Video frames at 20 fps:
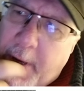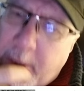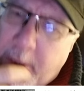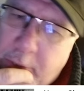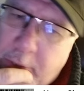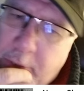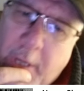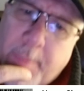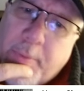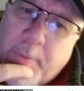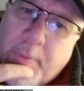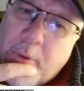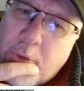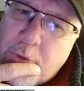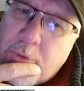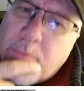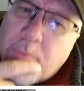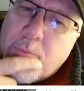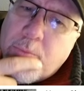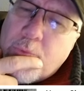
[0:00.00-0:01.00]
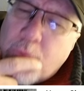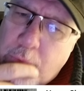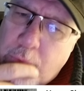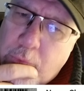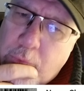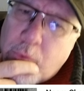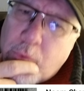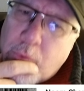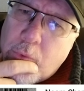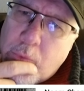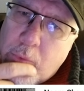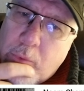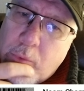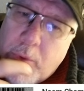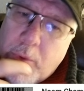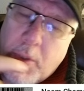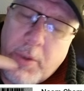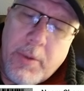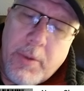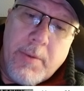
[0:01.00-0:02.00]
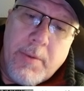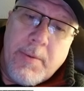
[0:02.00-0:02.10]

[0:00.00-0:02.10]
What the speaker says: Bad capitalism, okay.